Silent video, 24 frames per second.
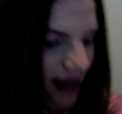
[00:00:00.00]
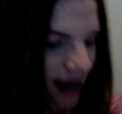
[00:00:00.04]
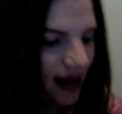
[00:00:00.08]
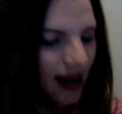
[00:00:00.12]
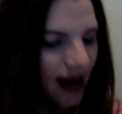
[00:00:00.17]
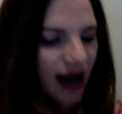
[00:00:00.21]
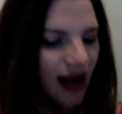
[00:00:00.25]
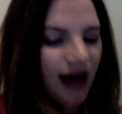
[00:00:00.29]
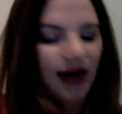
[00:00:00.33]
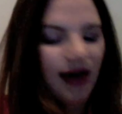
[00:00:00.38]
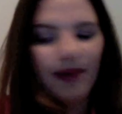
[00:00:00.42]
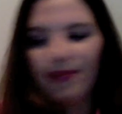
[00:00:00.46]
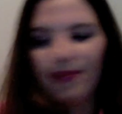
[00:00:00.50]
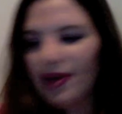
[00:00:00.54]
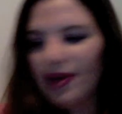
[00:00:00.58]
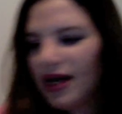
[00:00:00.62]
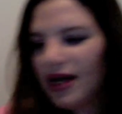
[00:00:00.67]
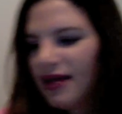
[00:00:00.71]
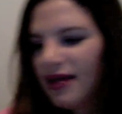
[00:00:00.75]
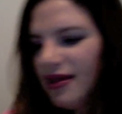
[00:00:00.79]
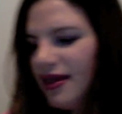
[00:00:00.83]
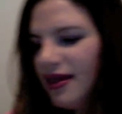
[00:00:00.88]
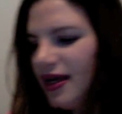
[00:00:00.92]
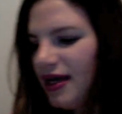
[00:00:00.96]

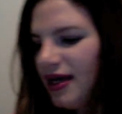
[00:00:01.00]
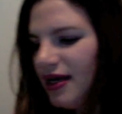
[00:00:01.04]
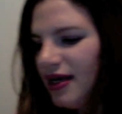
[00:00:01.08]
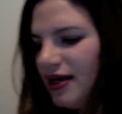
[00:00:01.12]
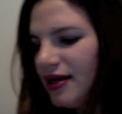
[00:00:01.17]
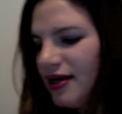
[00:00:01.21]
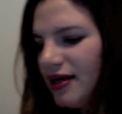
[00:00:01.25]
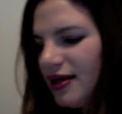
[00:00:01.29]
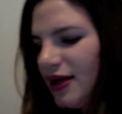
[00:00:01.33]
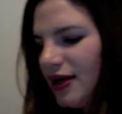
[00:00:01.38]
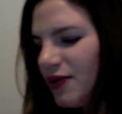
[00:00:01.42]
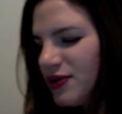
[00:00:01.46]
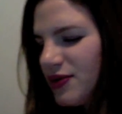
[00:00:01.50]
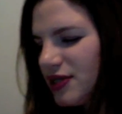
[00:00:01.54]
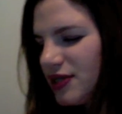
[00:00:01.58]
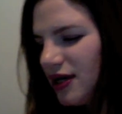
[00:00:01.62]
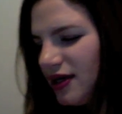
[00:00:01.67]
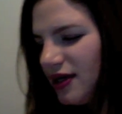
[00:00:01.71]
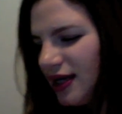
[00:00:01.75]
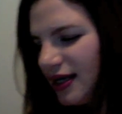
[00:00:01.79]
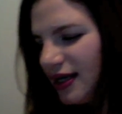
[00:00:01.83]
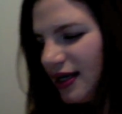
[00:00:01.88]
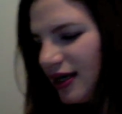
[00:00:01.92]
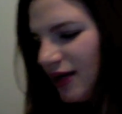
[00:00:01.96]
And then that was all
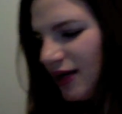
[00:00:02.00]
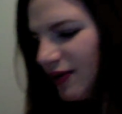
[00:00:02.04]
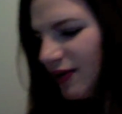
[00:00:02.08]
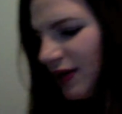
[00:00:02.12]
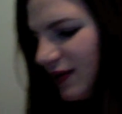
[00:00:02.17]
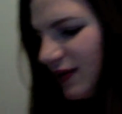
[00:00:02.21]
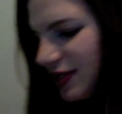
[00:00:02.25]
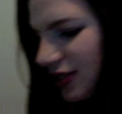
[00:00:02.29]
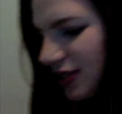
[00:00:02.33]
I got when I went to